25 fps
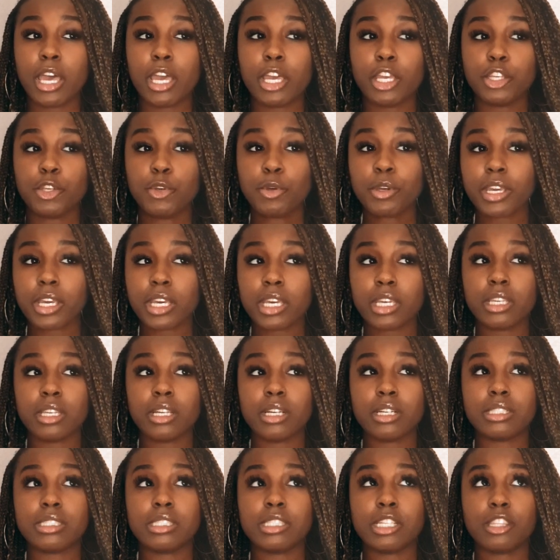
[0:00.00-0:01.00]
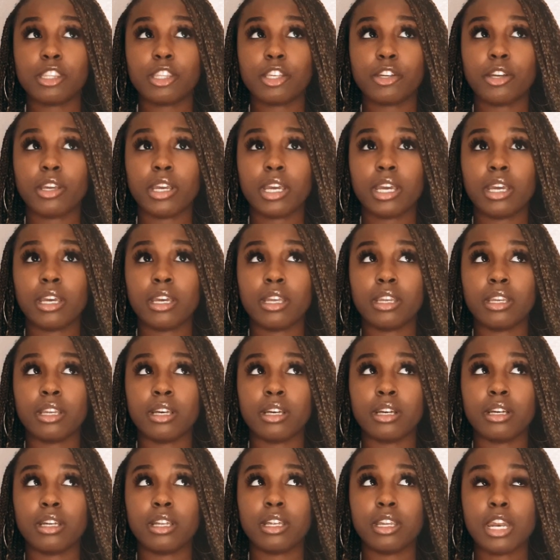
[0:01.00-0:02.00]
You can sit there and
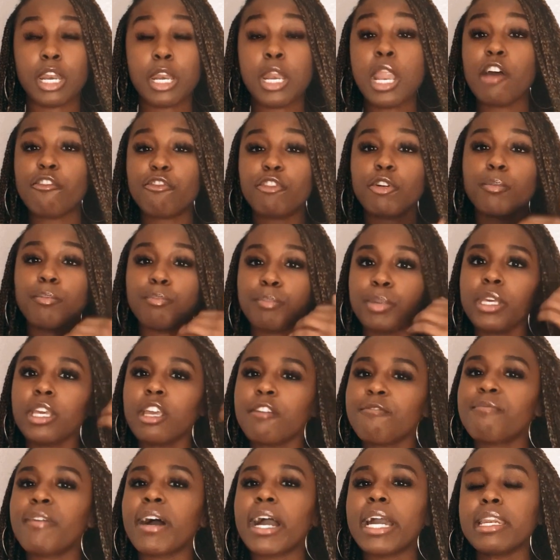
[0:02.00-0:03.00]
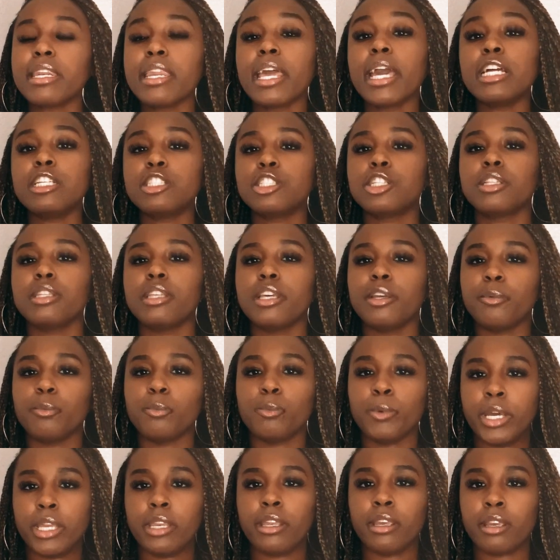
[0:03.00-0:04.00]
never be financially
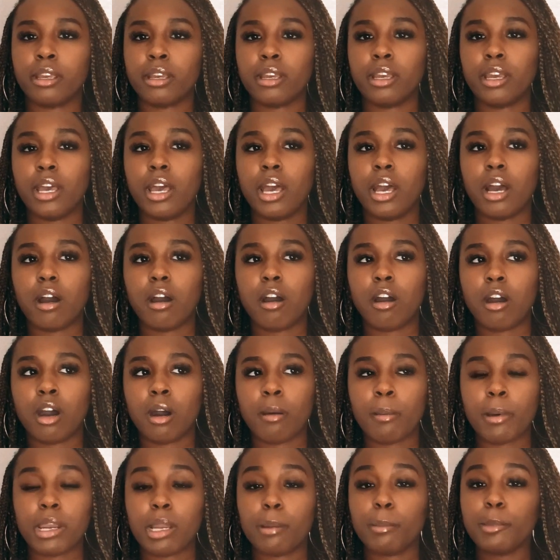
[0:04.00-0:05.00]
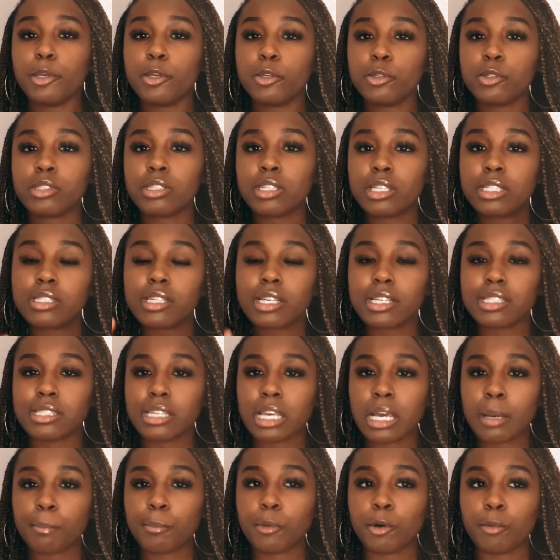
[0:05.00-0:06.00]
ready. And I'm gonna use this
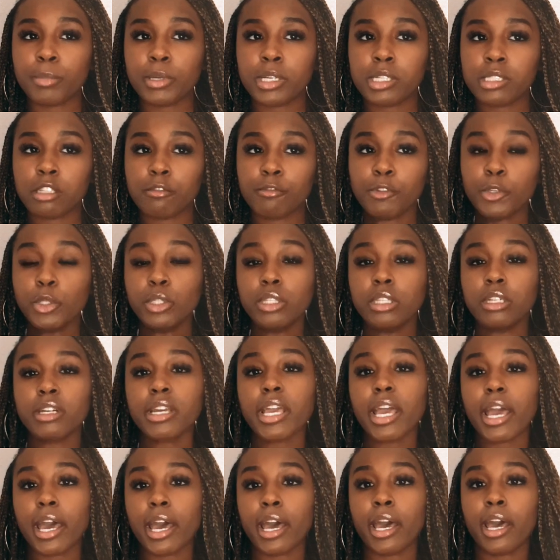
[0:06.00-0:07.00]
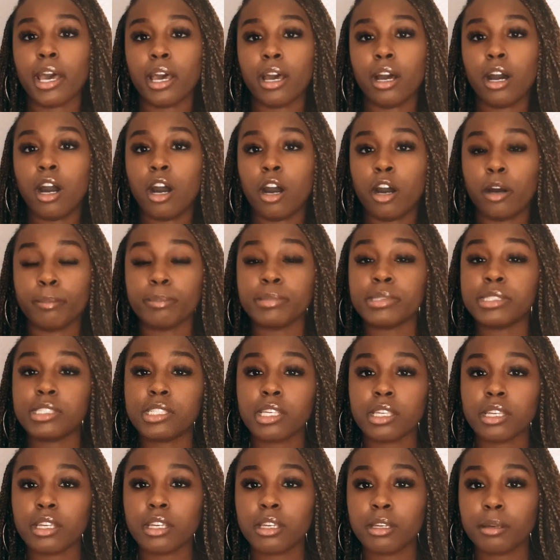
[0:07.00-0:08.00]
example because if you look at
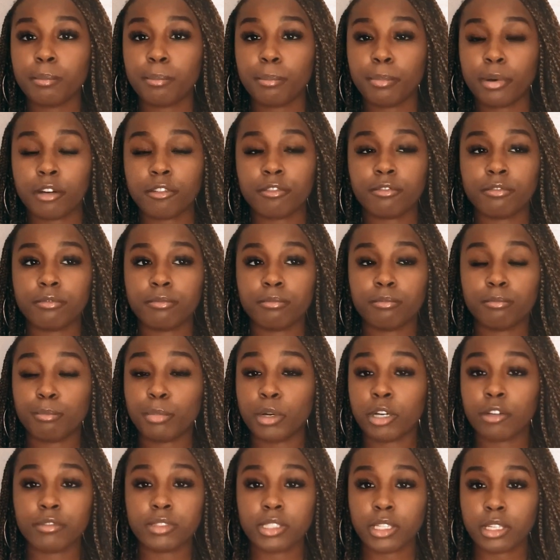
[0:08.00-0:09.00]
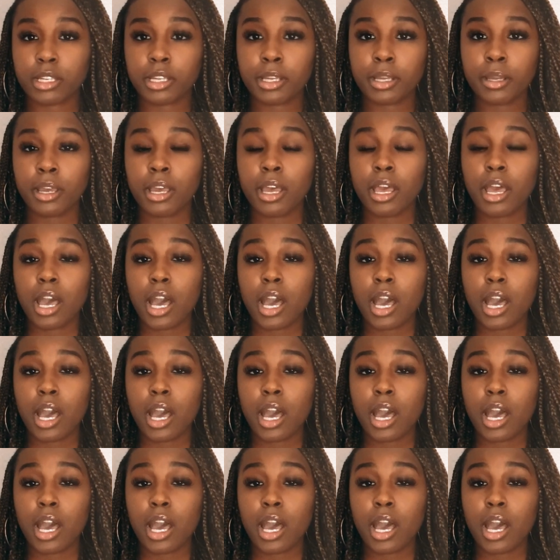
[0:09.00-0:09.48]
Diddy, Puff Diddy,